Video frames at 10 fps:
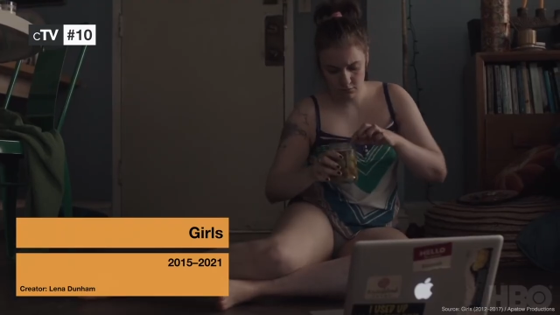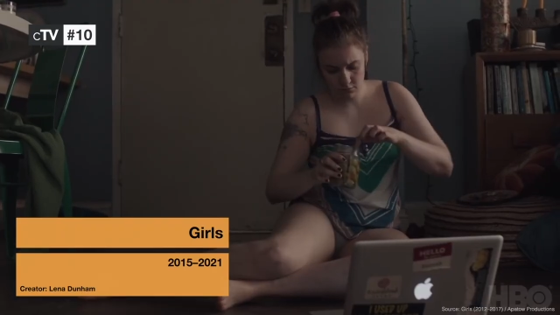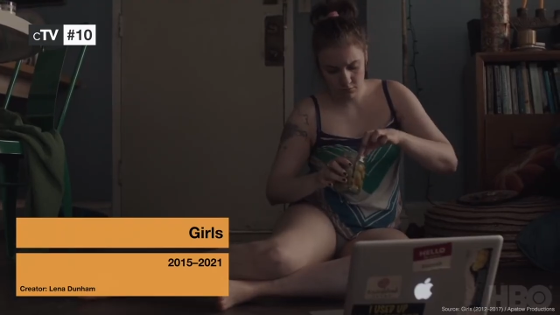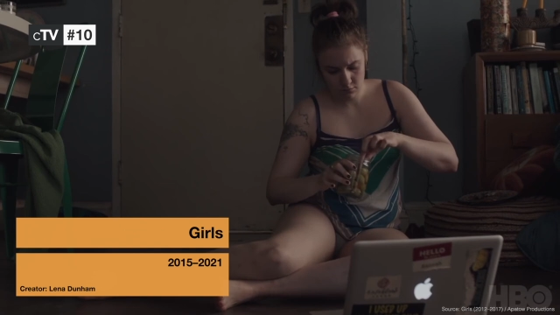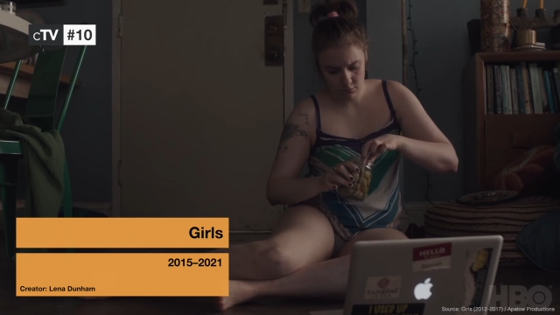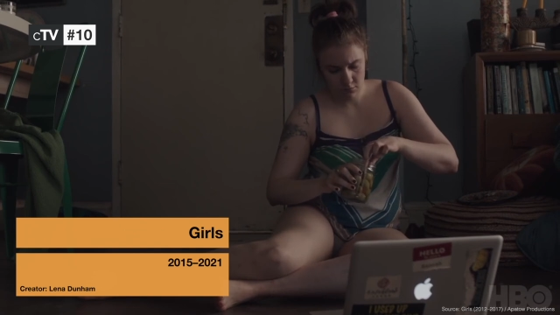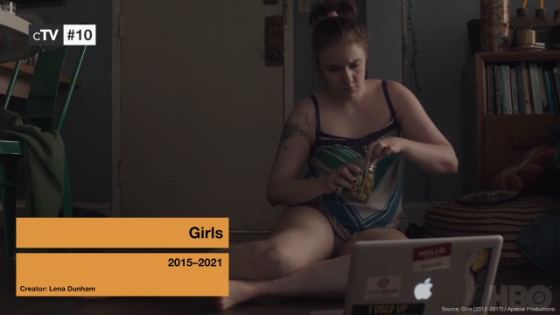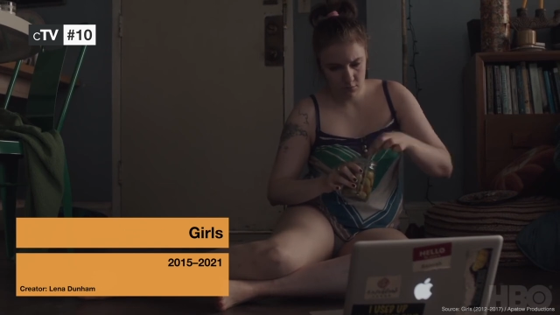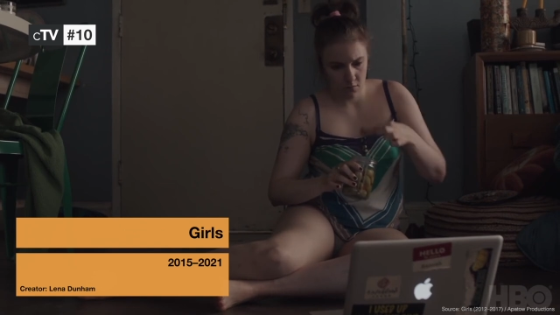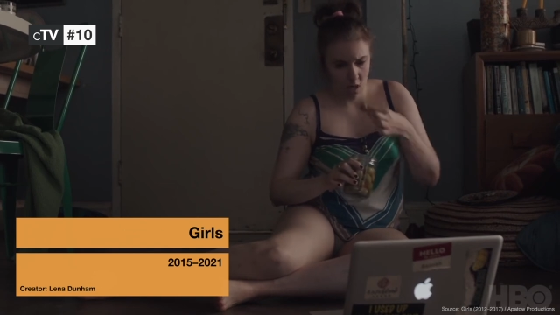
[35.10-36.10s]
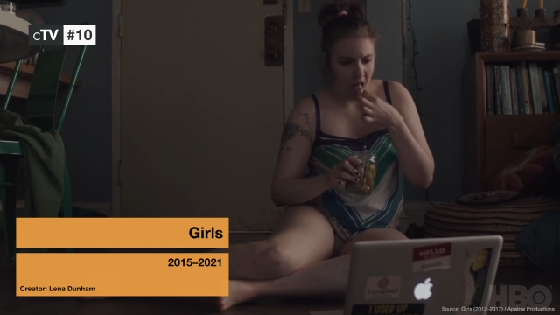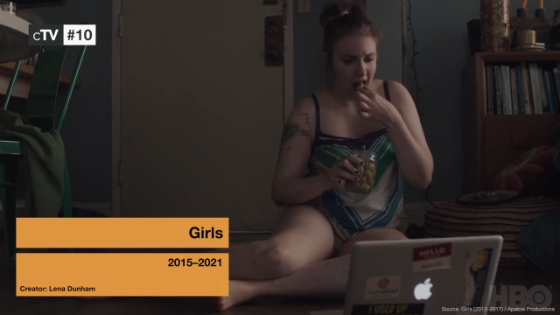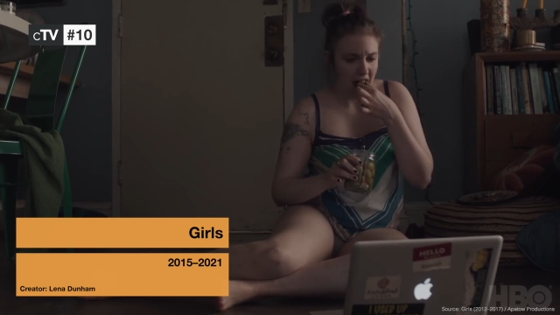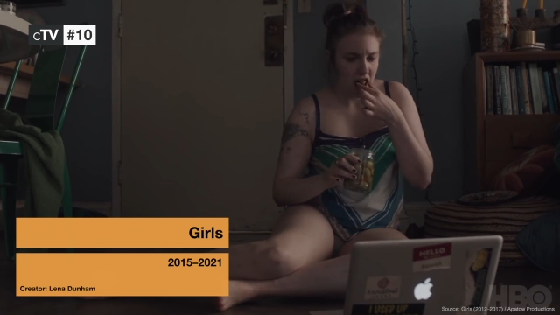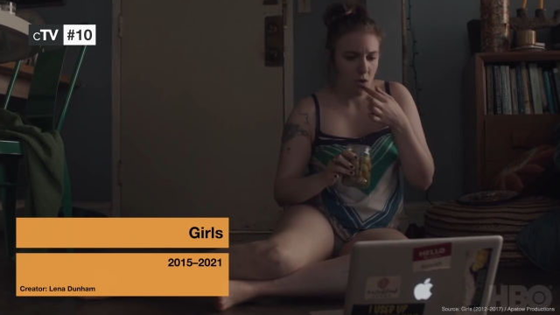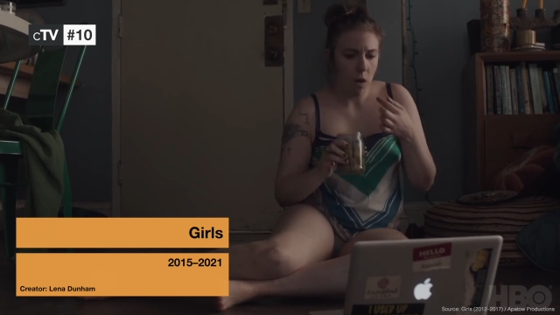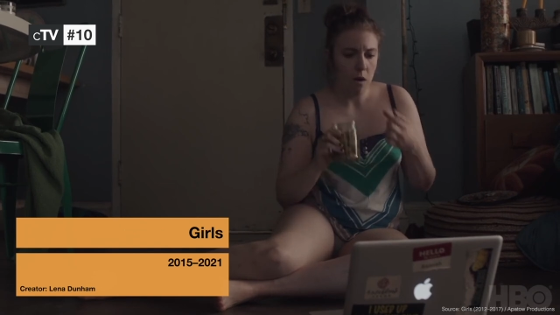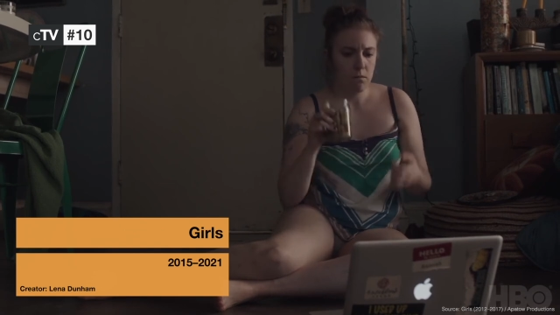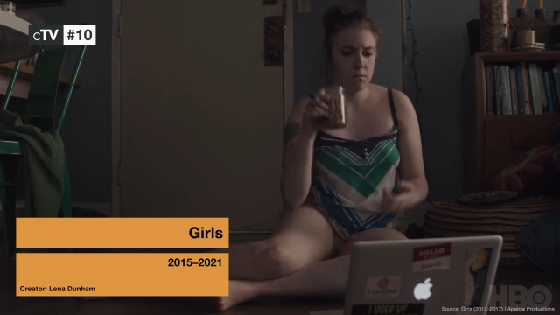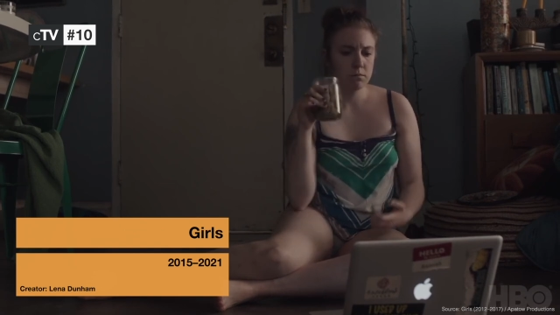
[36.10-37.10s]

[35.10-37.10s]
series created by Lena Dunham.